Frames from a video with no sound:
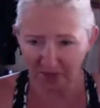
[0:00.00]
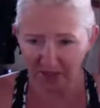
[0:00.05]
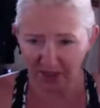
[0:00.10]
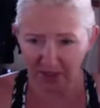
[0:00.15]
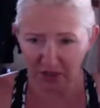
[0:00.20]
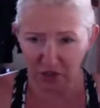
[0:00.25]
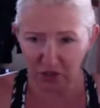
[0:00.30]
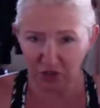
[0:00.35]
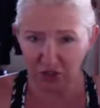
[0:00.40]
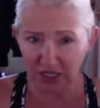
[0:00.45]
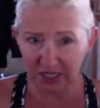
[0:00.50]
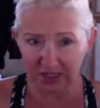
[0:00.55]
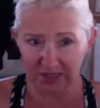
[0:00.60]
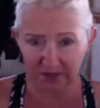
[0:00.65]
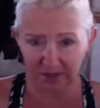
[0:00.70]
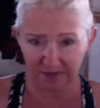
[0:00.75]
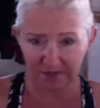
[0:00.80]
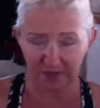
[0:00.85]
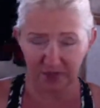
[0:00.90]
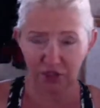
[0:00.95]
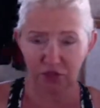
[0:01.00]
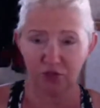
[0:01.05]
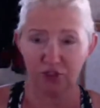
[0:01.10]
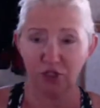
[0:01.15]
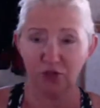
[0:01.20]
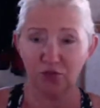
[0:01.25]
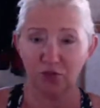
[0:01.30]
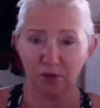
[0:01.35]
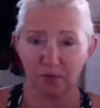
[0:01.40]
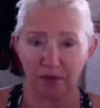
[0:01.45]
You
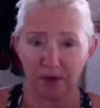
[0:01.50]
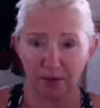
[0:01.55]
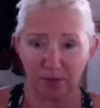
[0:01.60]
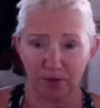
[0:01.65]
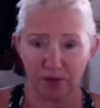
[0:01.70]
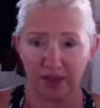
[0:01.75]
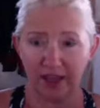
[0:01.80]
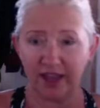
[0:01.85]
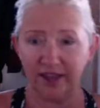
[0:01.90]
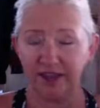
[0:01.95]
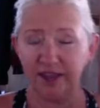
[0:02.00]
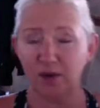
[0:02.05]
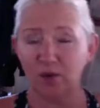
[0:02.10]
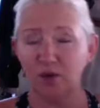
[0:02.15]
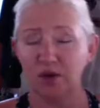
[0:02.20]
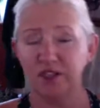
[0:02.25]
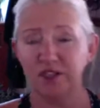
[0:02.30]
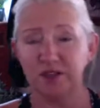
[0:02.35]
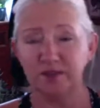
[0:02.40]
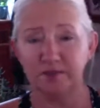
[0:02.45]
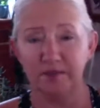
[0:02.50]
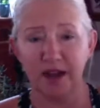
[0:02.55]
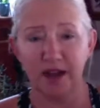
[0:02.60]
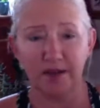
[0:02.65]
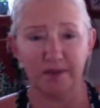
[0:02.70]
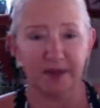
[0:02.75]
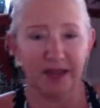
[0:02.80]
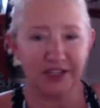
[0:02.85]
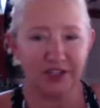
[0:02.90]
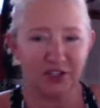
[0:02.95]
do remember that. That wasn't my
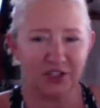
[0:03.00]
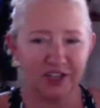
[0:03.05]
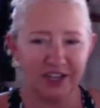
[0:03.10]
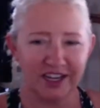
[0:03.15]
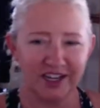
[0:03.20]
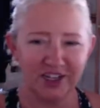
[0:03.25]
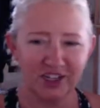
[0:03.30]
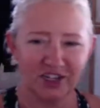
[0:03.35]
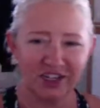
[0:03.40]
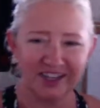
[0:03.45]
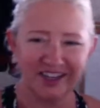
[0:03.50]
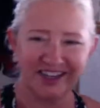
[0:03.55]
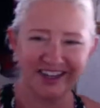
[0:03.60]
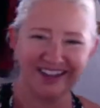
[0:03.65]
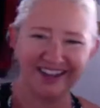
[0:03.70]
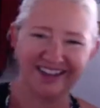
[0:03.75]
imagination.